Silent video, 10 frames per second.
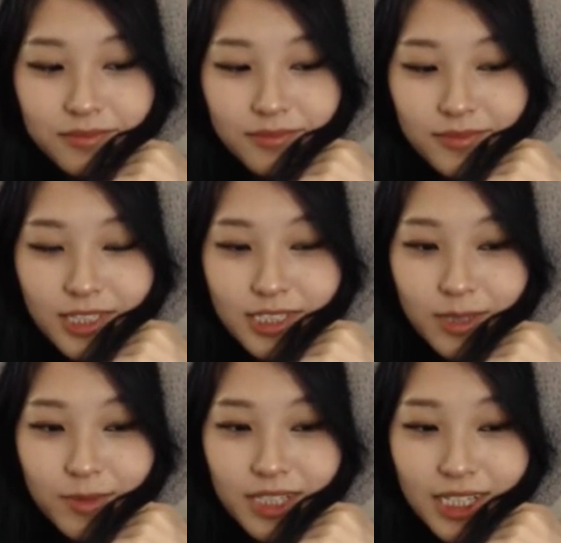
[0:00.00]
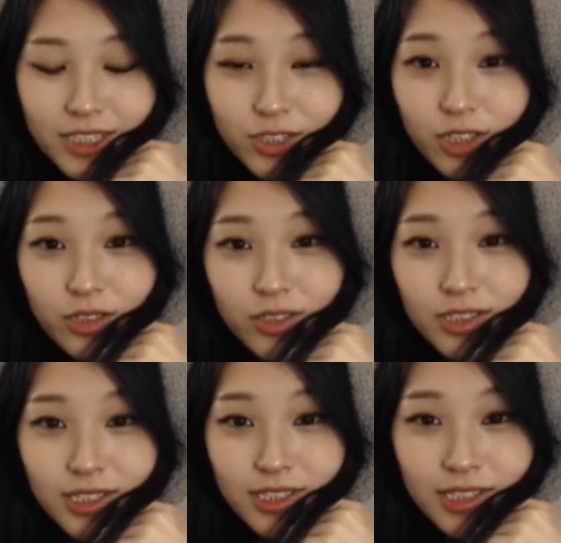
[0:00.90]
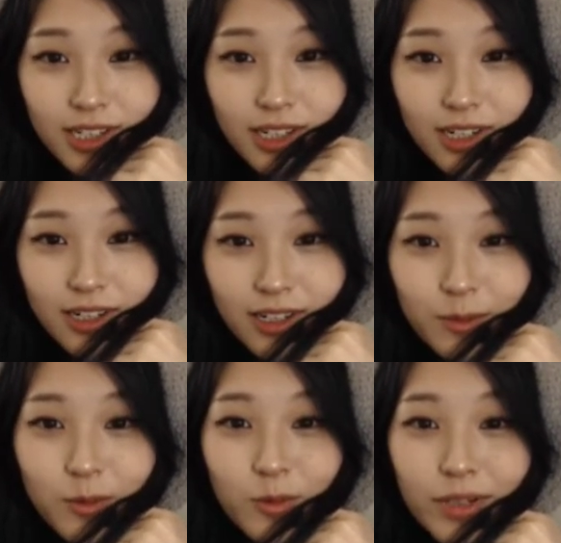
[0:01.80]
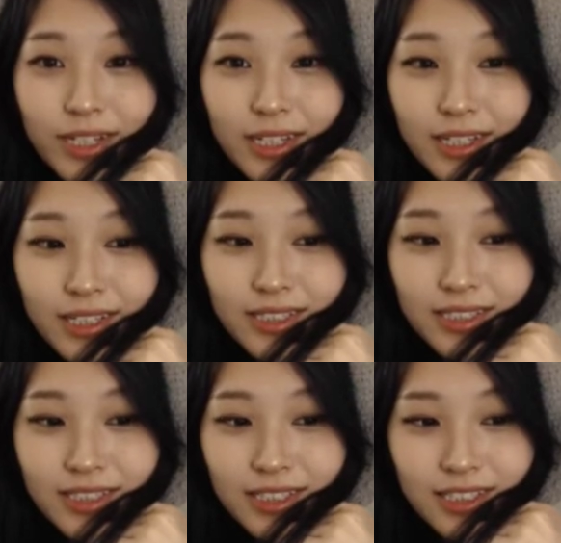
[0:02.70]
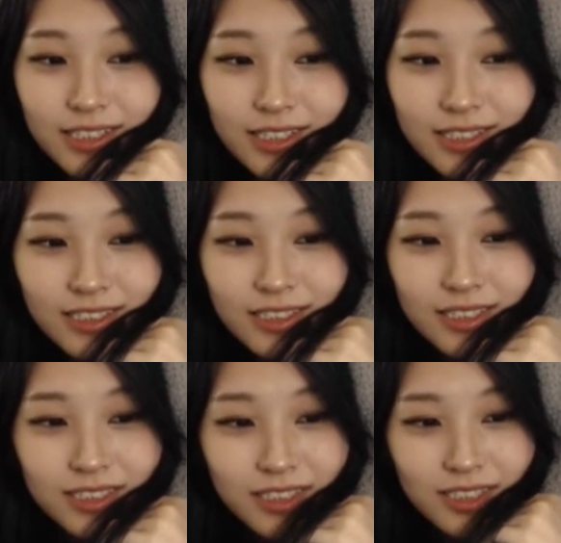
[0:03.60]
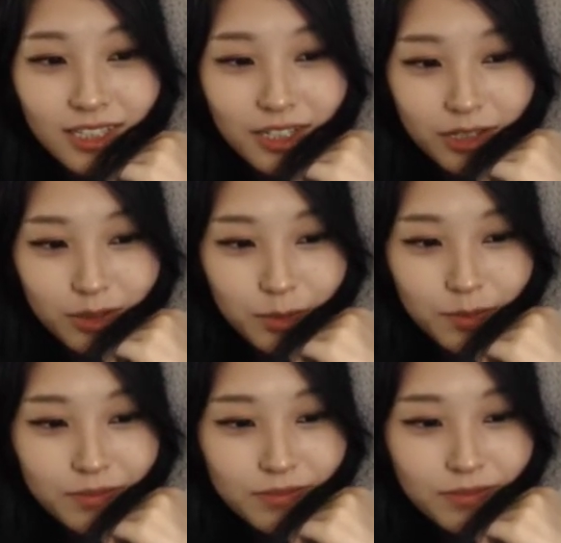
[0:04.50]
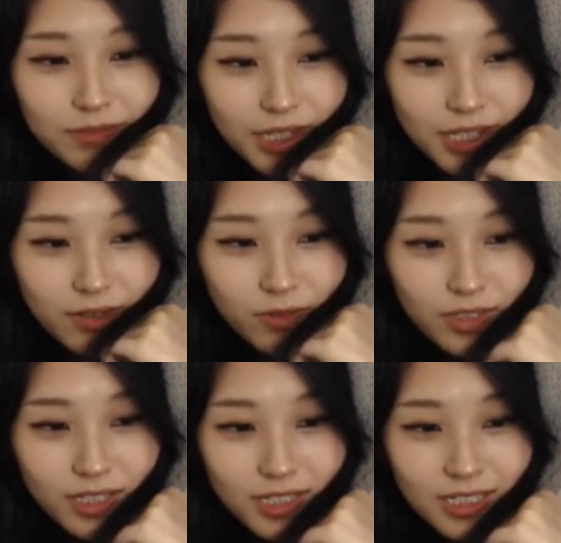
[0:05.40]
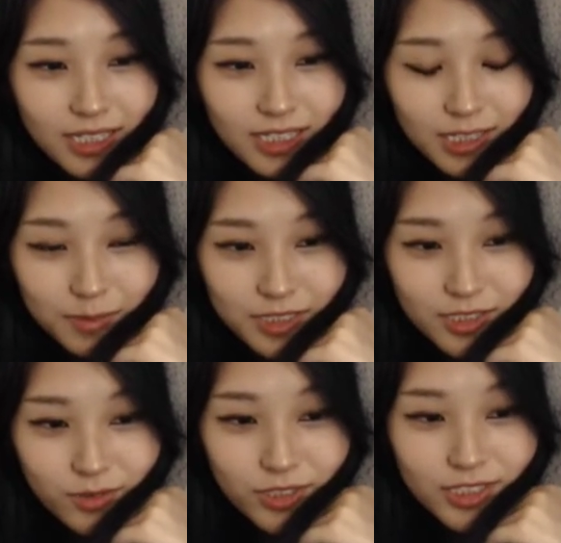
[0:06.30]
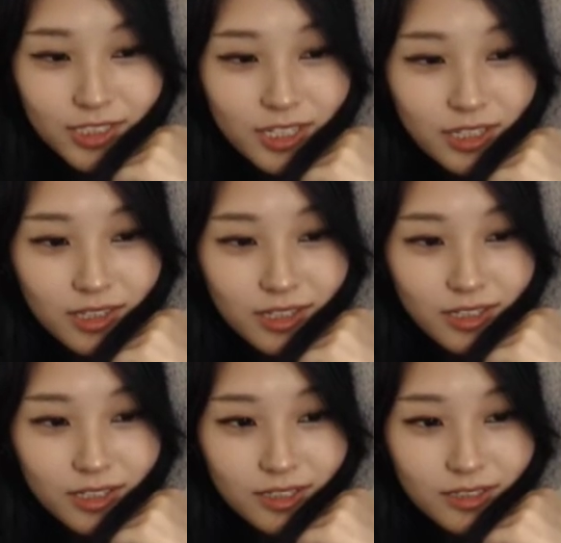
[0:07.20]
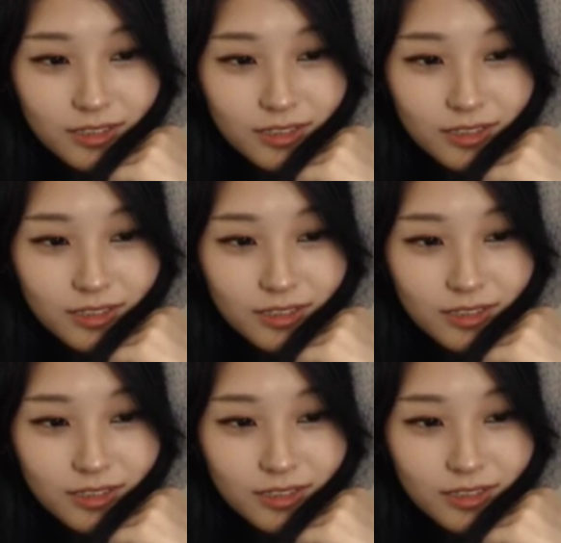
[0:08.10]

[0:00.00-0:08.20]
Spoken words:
Because I mean, that's generally like, I'm awake and yeah. Thank you for the 19-month squishy. Thank you.